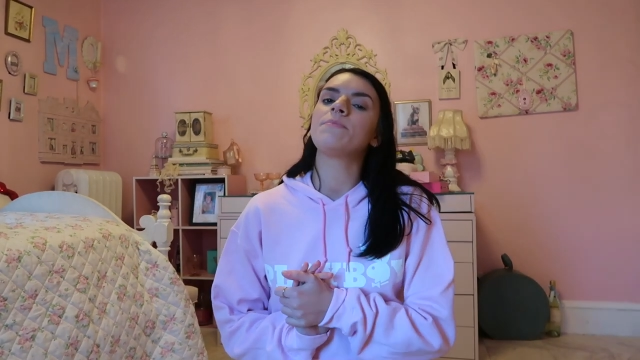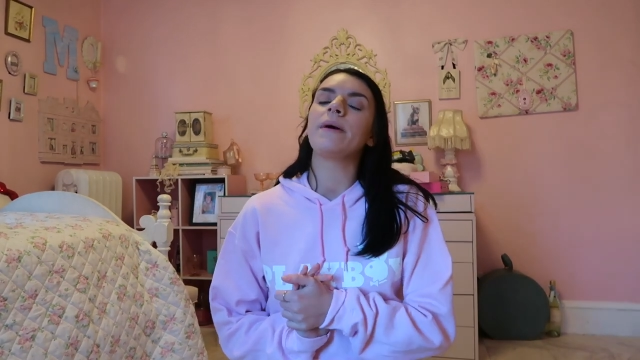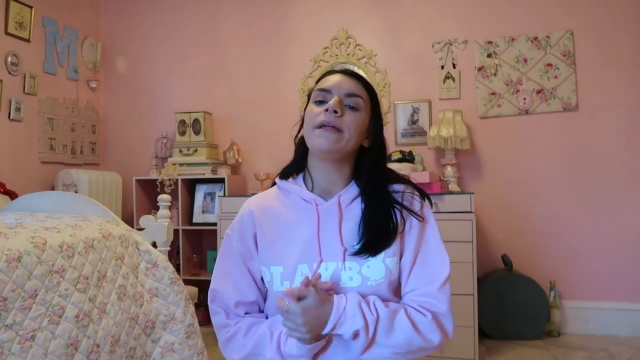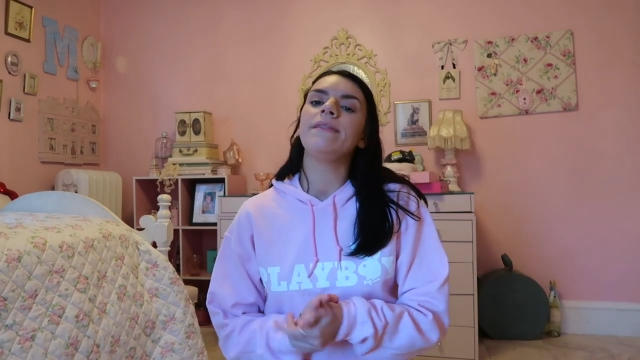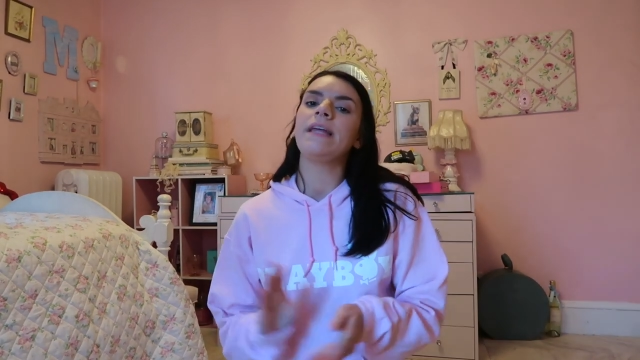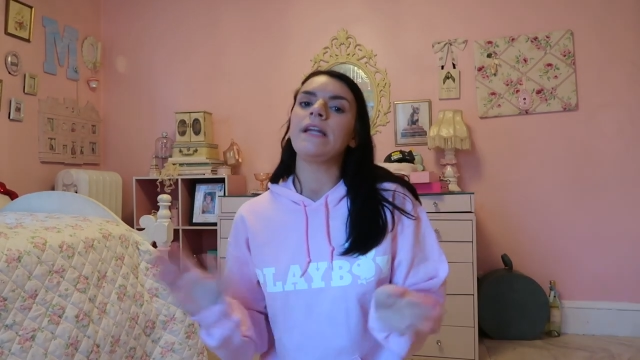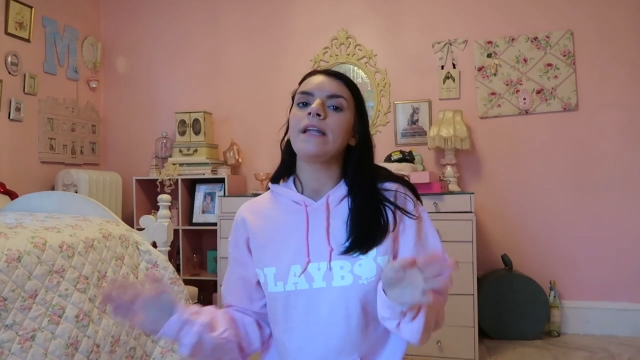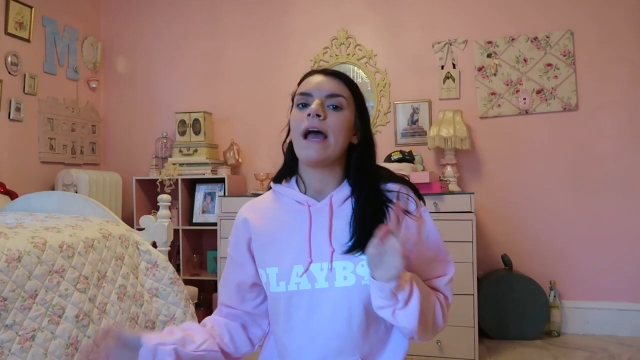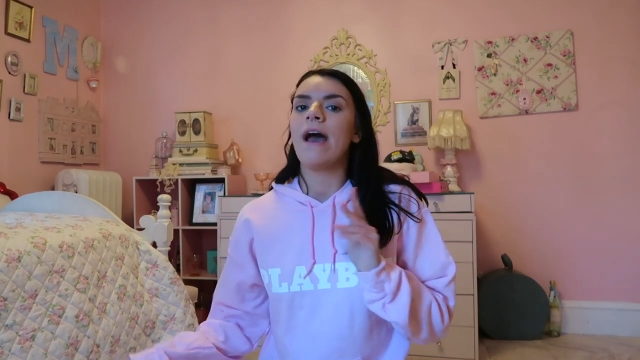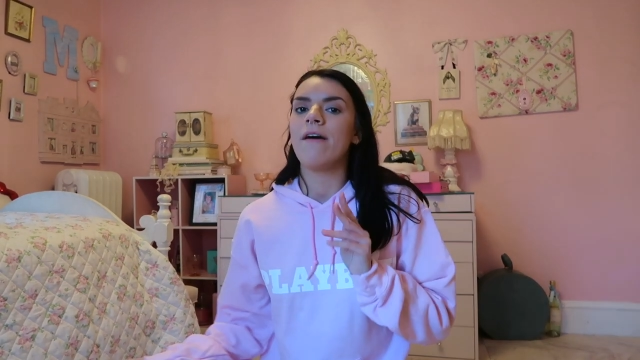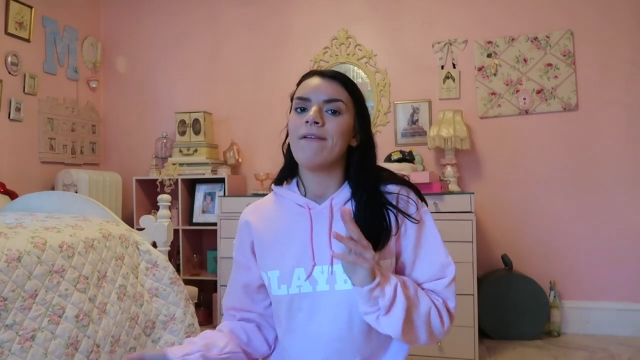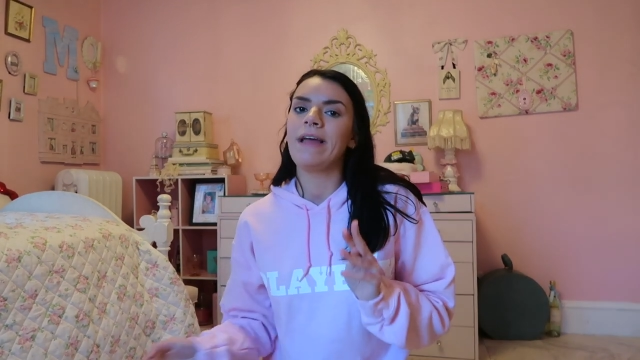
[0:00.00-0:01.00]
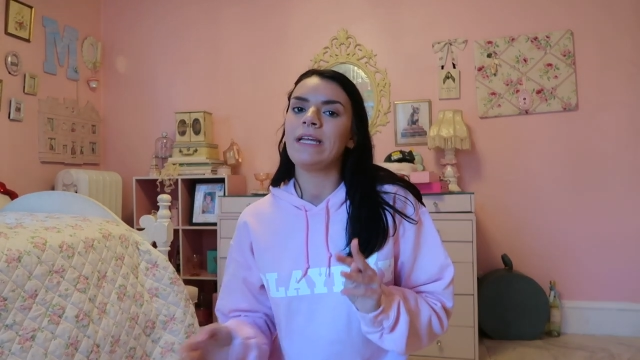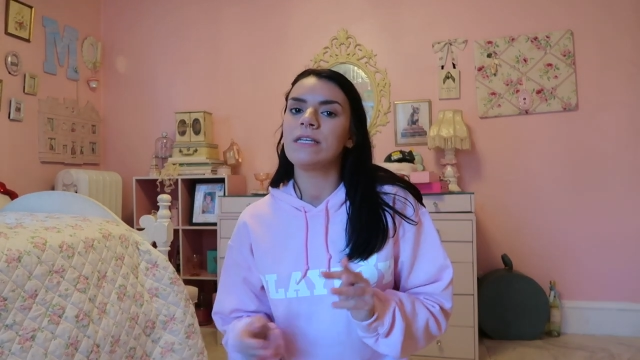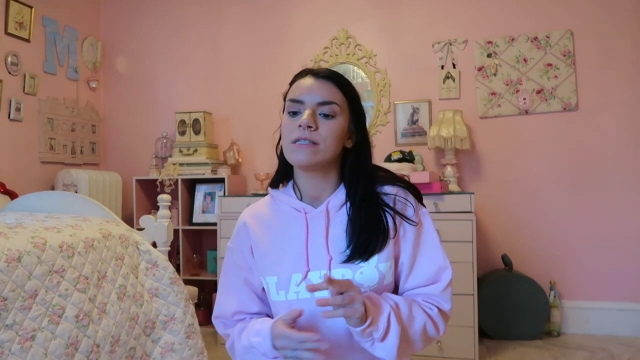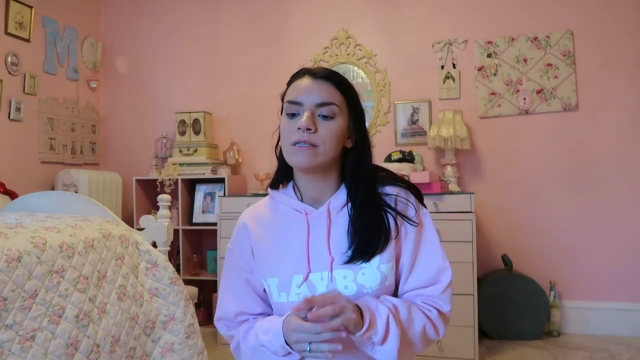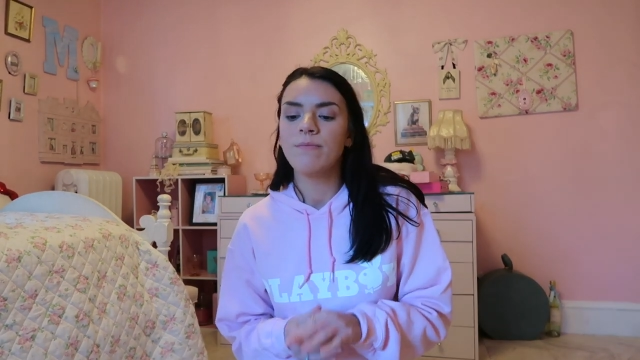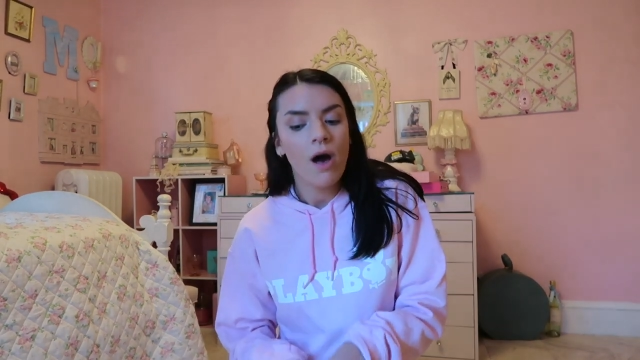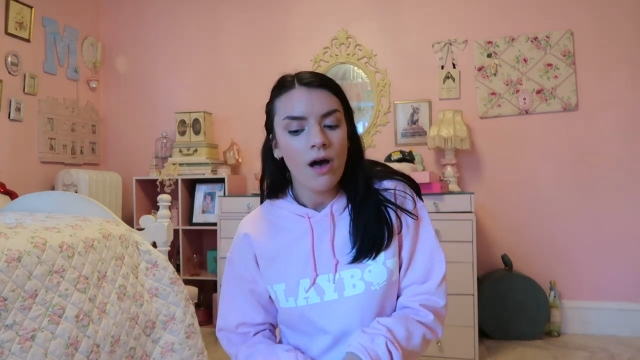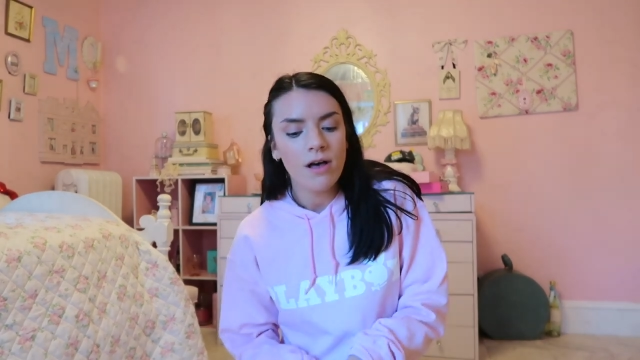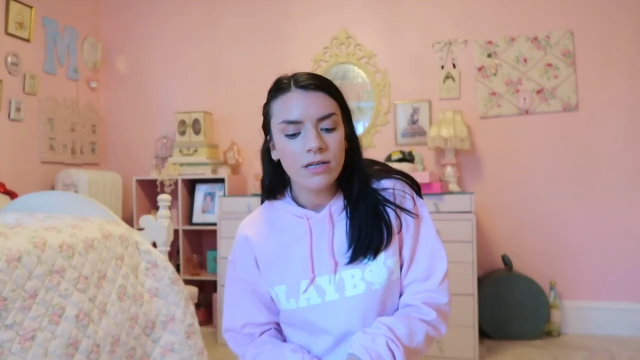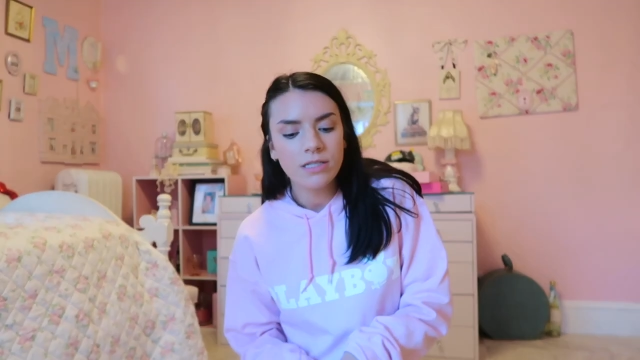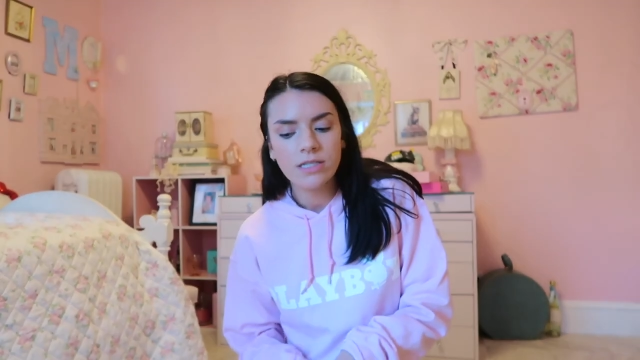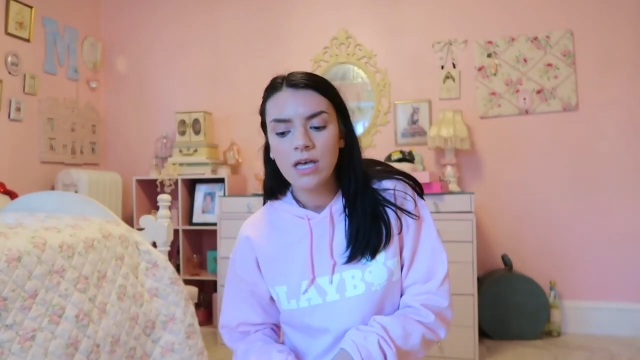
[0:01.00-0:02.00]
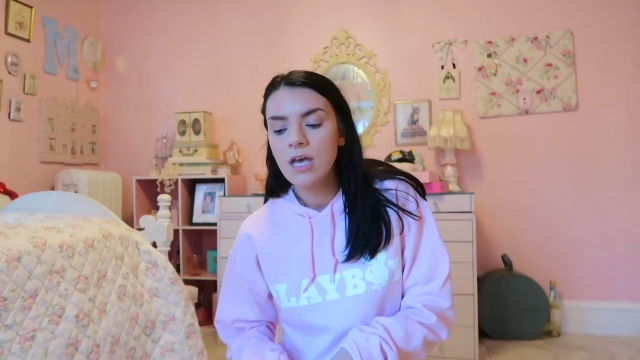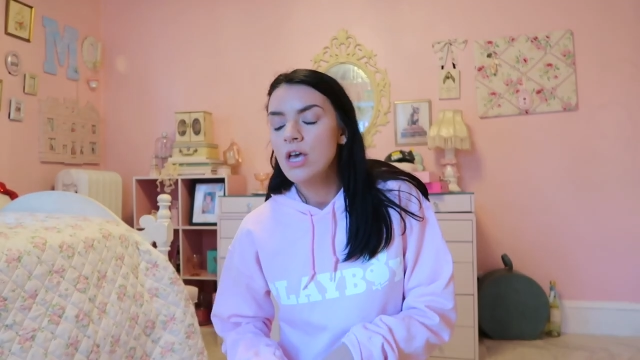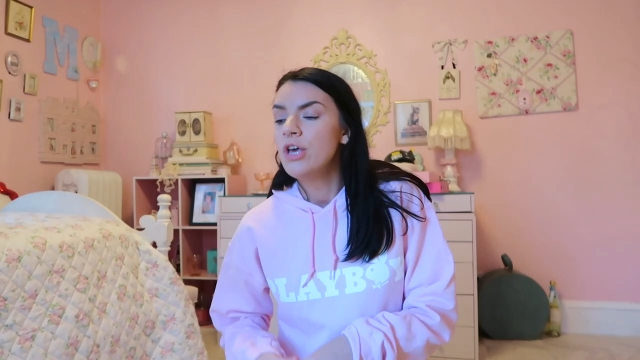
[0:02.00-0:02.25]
but they didn't have any smalls.